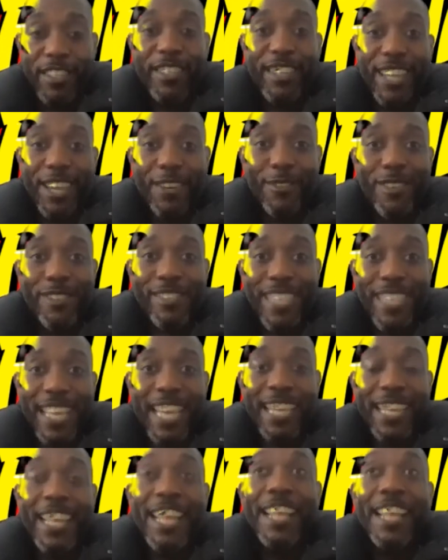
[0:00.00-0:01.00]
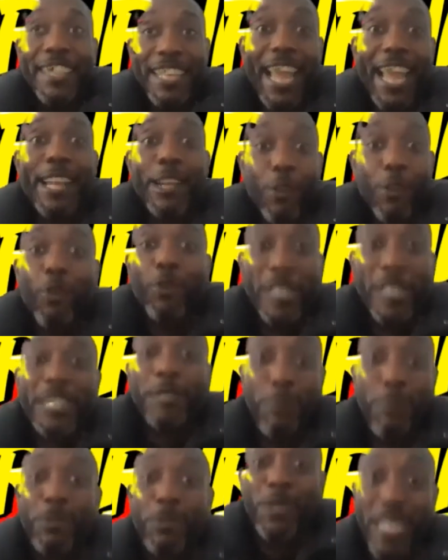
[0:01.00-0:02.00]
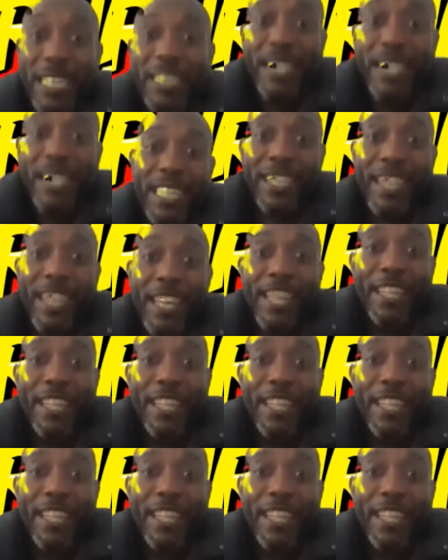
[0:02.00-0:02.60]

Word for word: you get what I'm saying? They know this music thing.